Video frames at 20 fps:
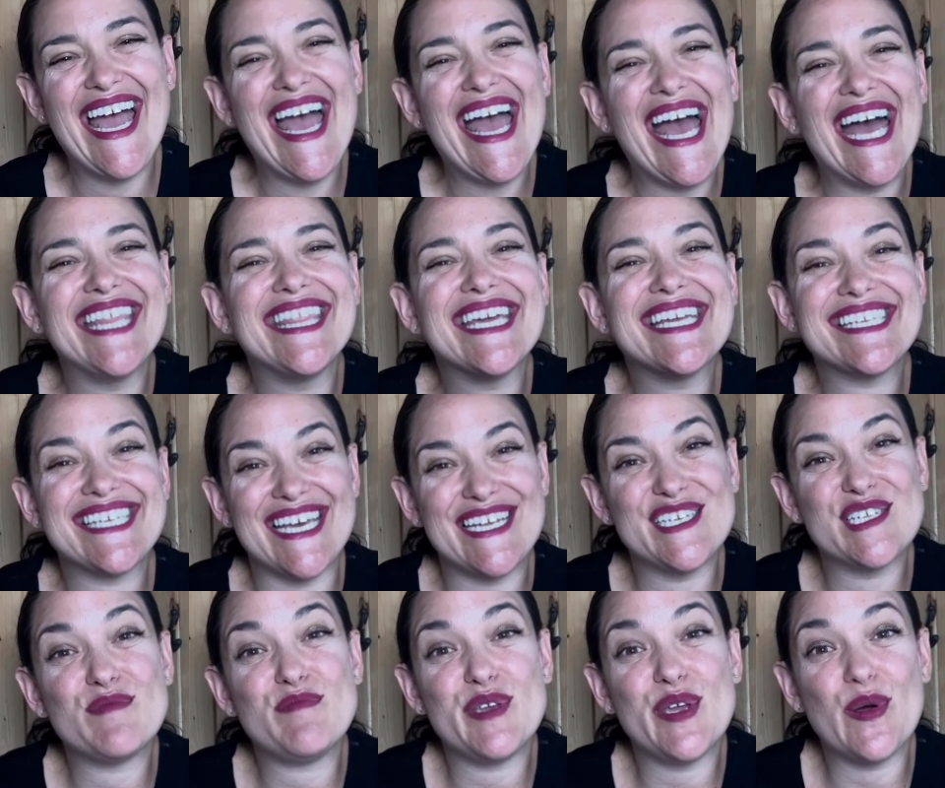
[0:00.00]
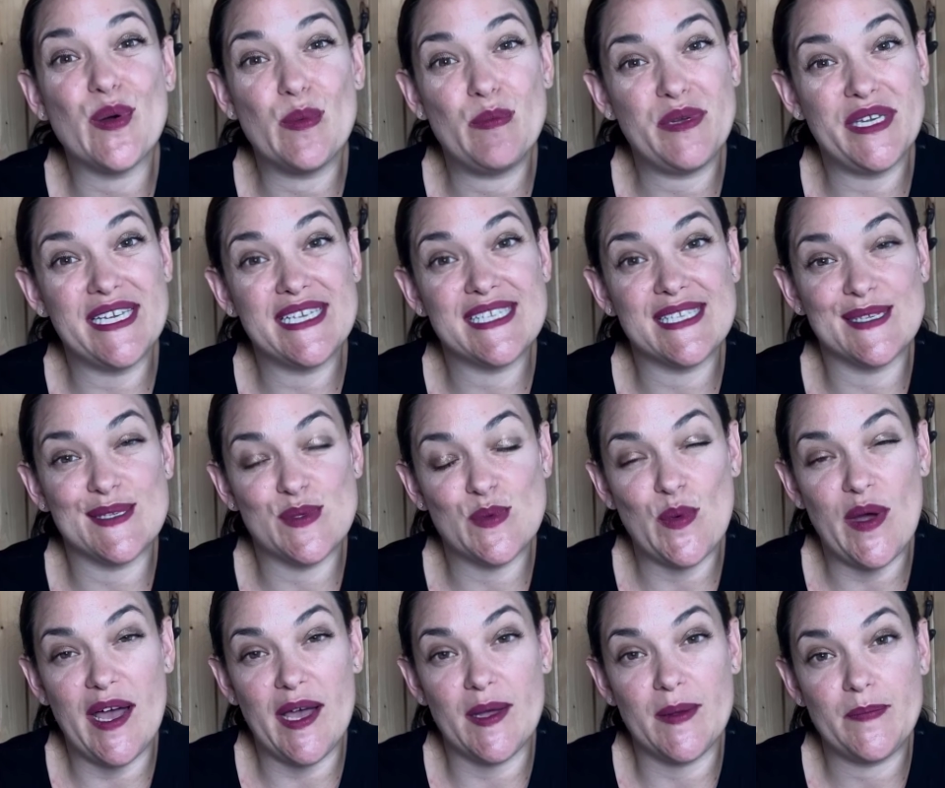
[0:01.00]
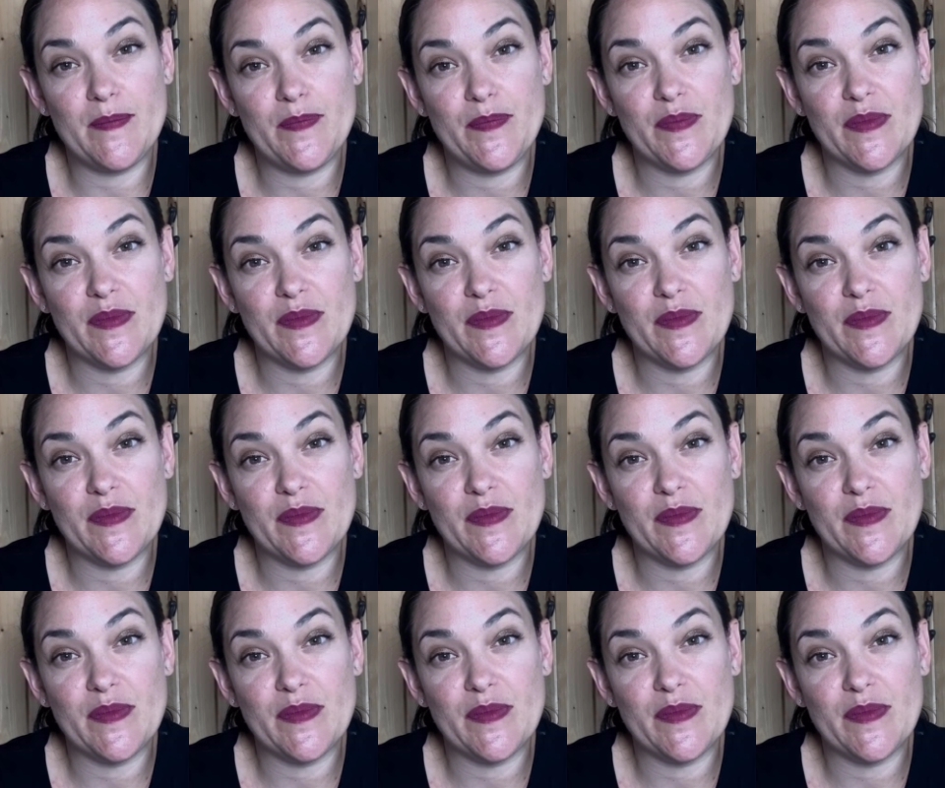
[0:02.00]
And they tend to be obese as well.